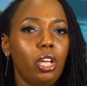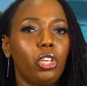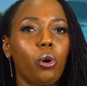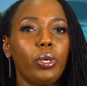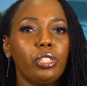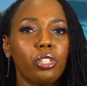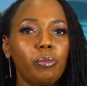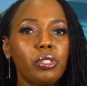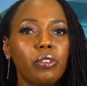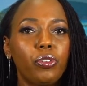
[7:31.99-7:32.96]
Now, in
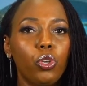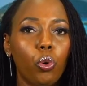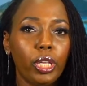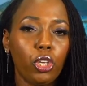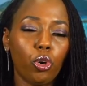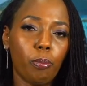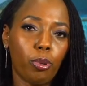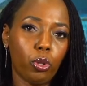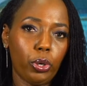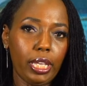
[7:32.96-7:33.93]
terms of knowing your
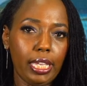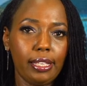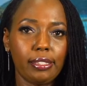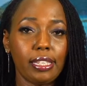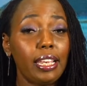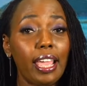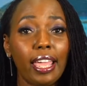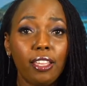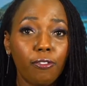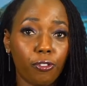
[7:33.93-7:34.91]
employees in
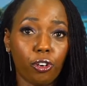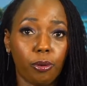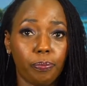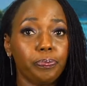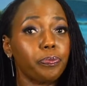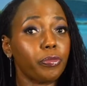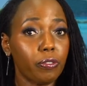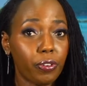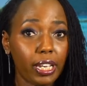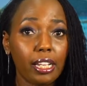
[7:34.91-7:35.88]
any firm,
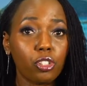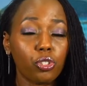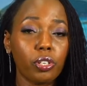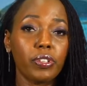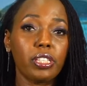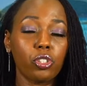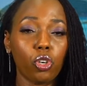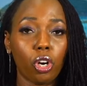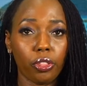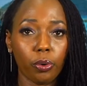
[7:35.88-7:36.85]
financial services
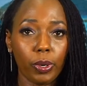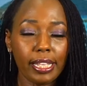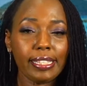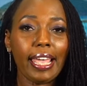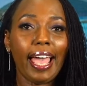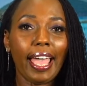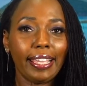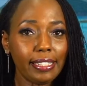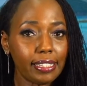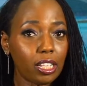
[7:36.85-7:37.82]
or otherwise, I
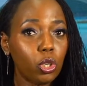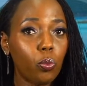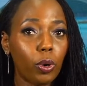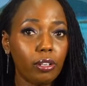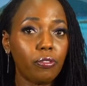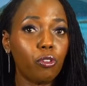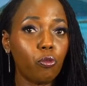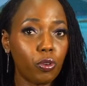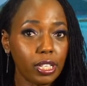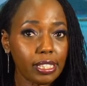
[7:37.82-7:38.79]
can tell you one of the
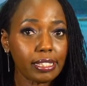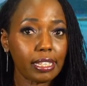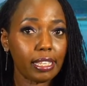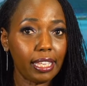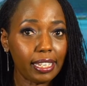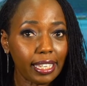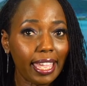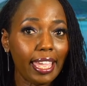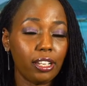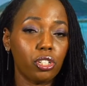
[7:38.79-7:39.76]
risk
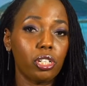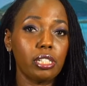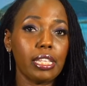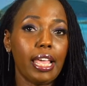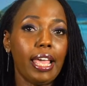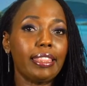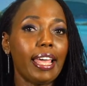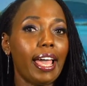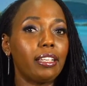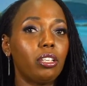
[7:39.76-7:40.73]
indicators
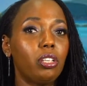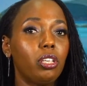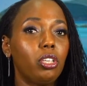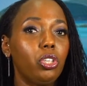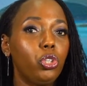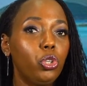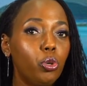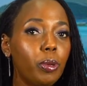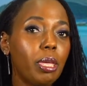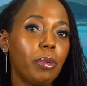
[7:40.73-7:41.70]
that
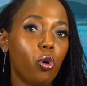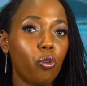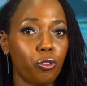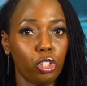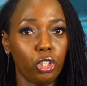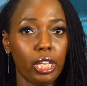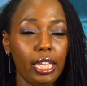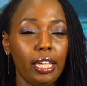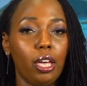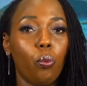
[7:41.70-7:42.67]
you may be
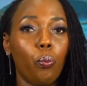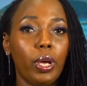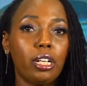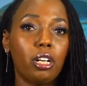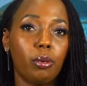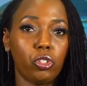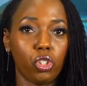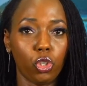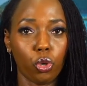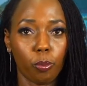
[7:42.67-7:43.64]
overlooking when it comes
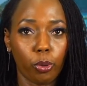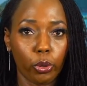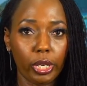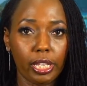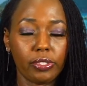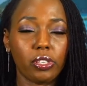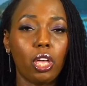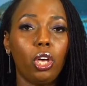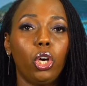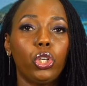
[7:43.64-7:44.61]
to your employees.
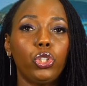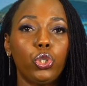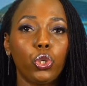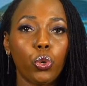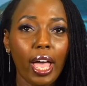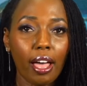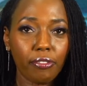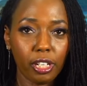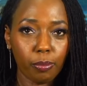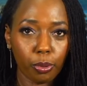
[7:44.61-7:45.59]
Do you have
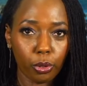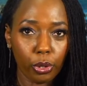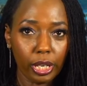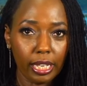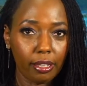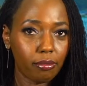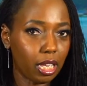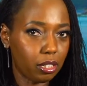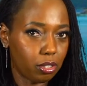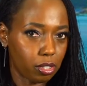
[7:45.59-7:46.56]
an employee
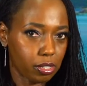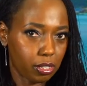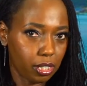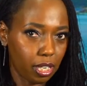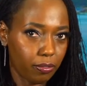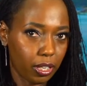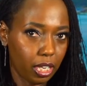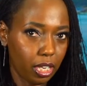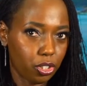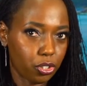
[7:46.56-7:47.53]
that doesn't take
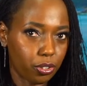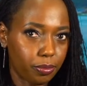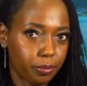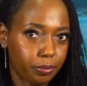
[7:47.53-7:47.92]
vacation?